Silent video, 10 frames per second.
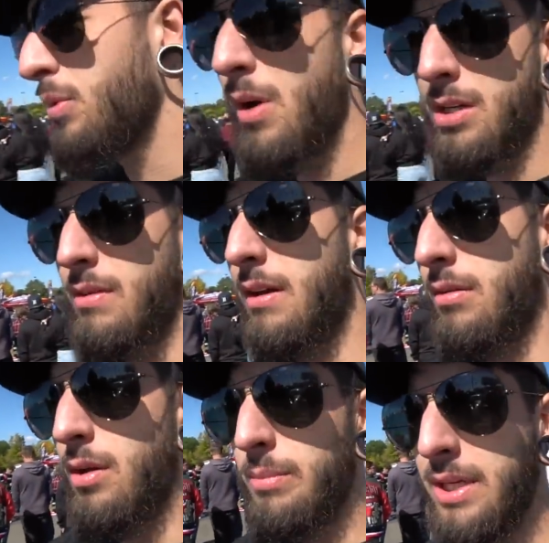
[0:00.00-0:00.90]
We walked around a
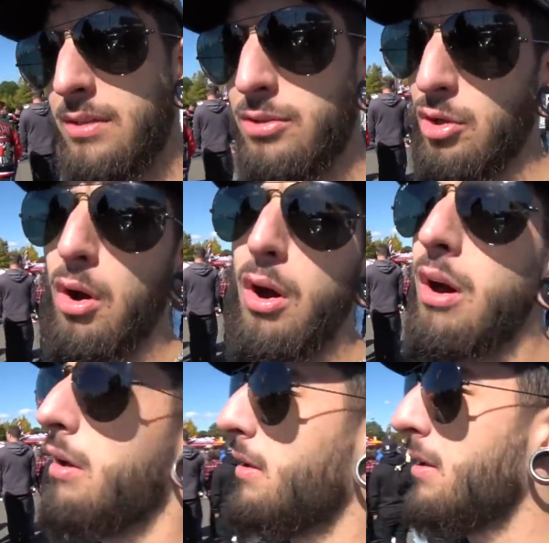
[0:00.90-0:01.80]
little bit, saw,
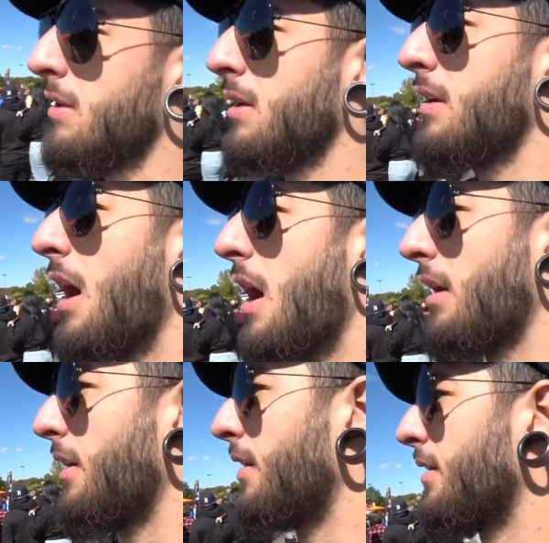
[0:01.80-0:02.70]

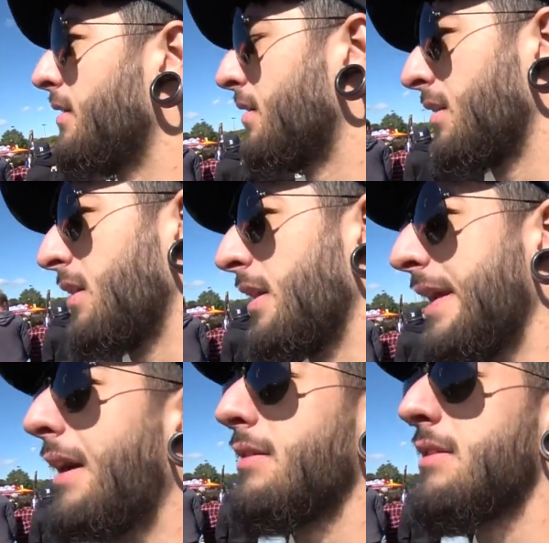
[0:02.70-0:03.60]
conquered.
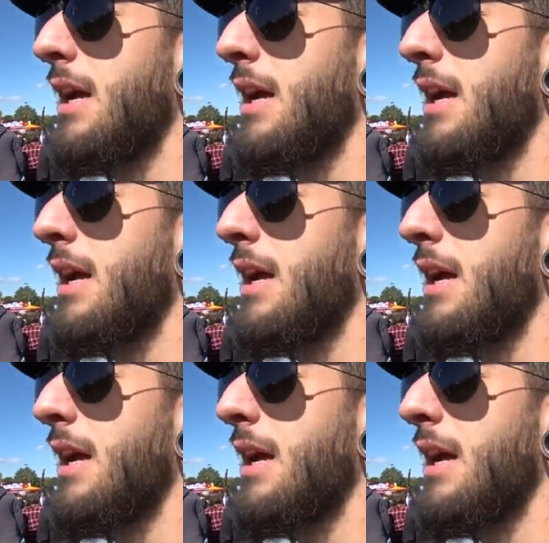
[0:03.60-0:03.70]
Now it's